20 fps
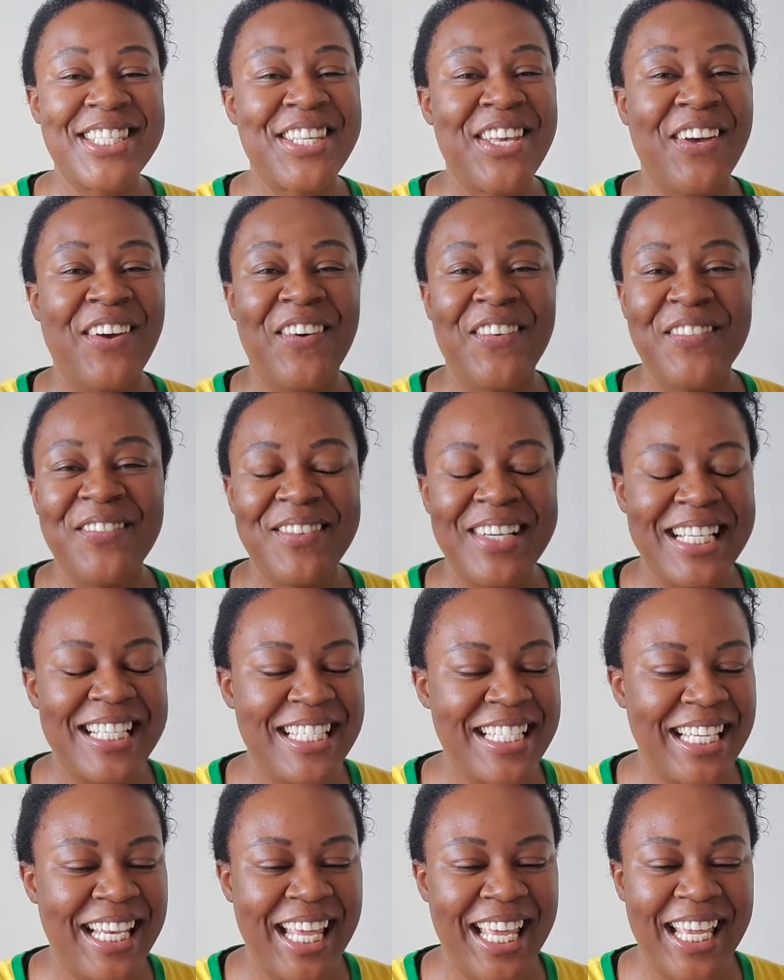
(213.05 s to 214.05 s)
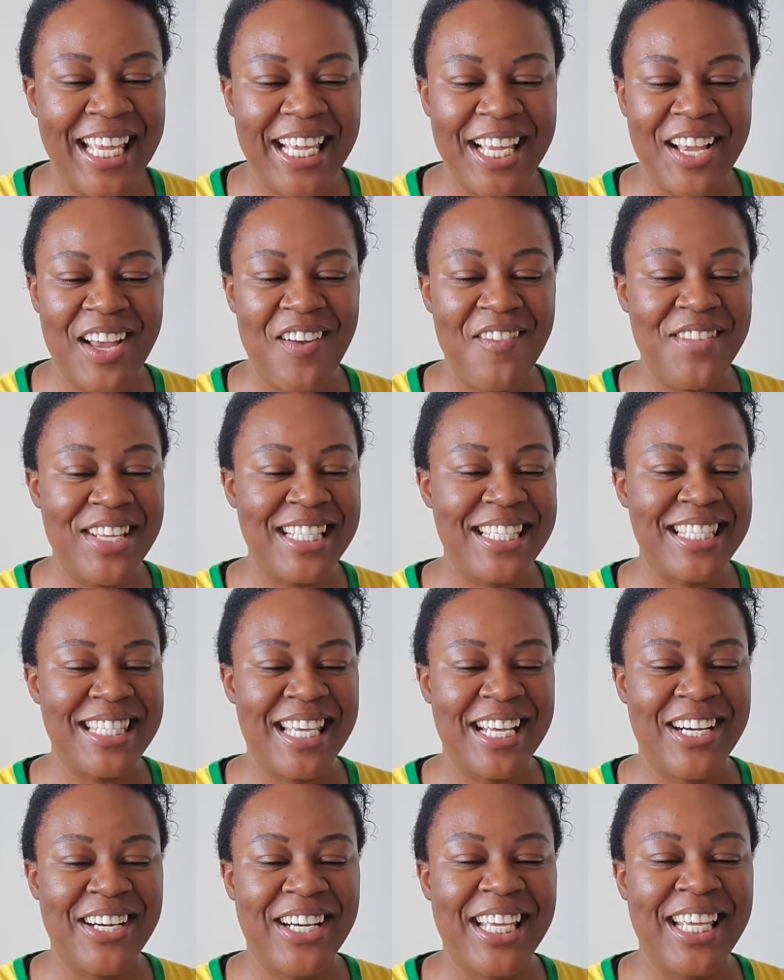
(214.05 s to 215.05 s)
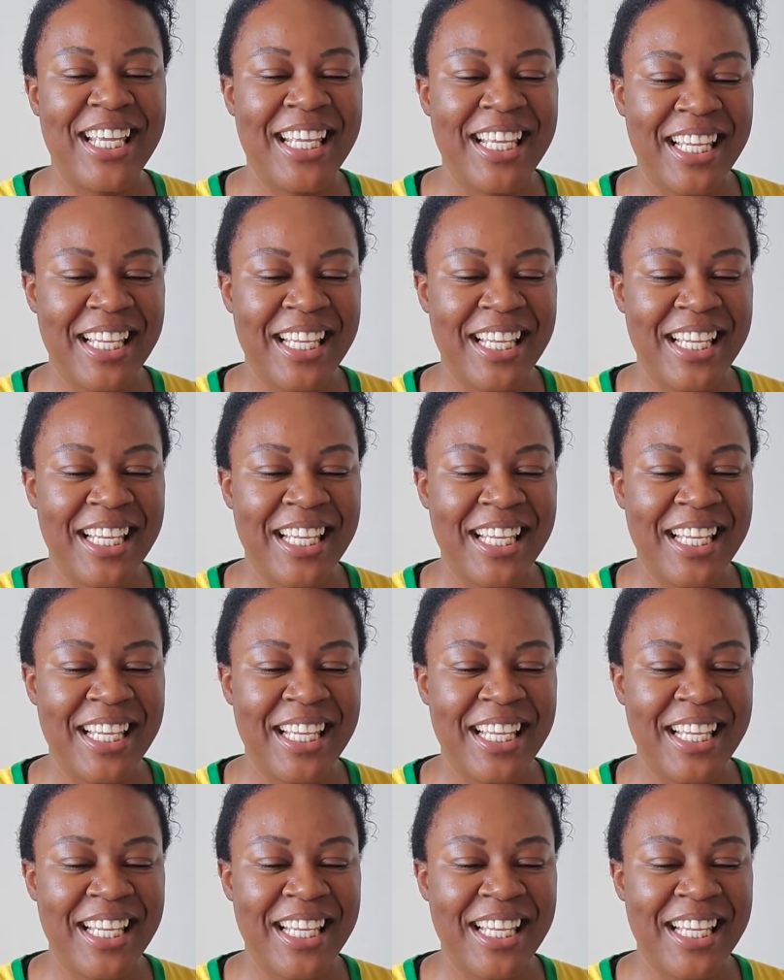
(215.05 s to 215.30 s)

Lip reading: So much like commentary.